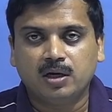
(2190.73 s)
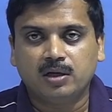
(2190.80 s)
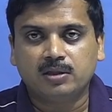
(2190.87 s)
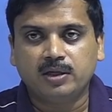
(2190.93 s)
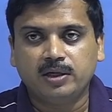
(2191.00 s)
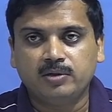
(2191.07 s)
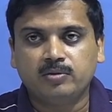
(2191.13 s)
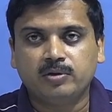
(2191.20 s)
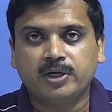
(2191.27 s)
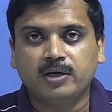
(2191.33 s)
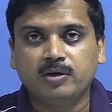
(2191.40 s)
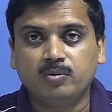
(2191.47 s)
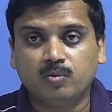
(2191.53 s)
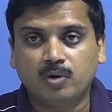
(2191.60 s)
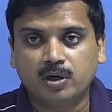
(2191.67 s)
thing to tell
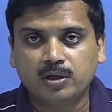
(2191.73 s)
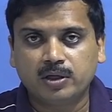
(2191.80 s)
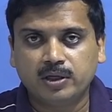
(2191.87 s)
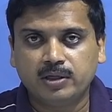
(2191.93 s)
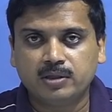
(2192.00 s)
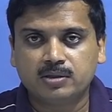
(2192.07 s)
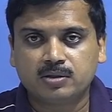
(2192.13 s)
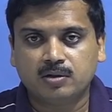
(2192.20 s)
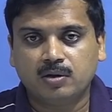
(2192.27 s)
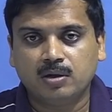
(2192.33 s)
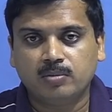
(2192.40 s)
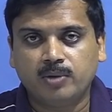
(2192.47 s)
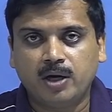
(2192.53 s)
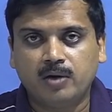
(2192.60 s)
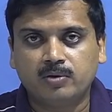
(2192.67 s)
you what it is all
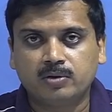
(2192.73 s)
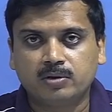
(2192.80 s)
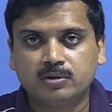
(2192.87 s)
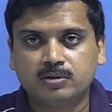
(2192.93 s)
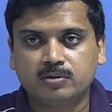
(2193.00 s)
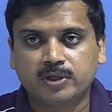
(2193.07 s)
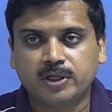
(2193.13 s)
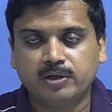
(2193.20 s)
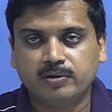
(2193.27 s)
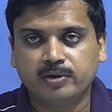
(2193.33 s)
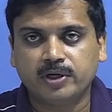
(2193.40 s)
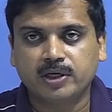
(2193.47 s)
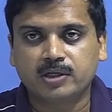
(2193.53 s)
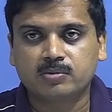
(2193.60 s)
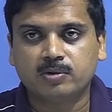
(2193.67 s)
about, so that you
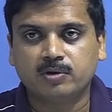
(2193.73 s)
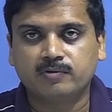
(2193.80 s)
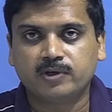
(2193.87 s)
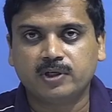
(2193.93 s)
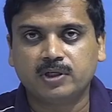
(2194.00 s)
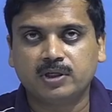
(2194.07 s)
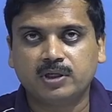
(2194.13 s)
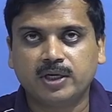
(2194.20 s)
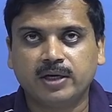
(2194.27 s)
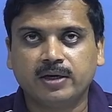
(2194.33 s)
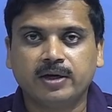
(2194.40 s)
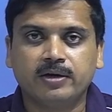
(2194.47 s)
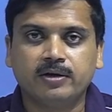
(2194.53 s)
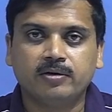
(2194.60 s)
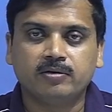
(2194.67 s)
can explore further and
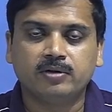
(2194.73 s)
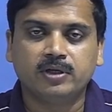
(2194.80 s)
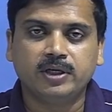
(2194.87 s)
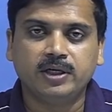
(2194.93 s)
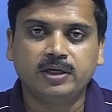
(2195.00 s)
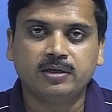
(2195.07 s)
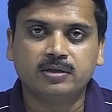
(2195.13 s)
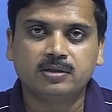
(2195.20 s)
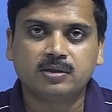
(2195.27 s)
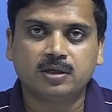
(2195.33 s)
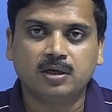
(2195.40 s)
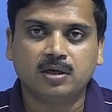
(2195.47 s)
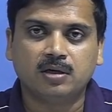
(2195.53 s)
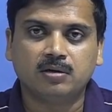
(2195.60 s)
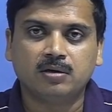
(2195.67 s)
get into the details
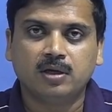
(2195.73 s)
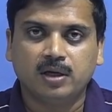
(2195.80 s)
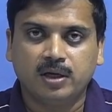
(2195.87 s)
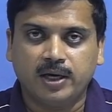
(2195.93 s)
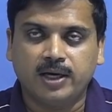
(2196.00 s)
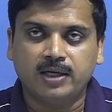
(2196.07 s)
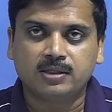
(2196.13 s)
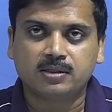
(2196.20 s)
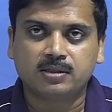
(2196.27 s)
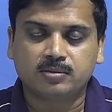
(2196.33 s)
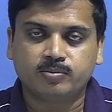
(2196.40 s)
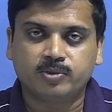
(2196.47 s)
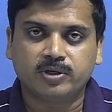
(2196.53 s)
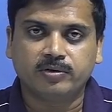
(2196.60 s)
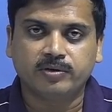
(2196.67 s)
as
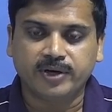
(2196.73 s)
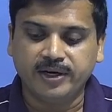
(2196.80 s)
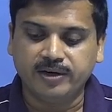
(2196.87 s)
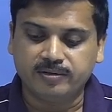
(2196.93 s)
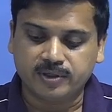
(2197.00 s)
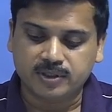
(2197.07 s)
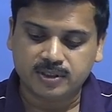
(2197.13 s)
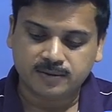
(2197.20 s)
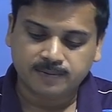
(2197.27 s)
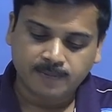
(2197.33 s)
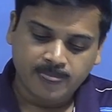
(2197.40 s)
per your interest.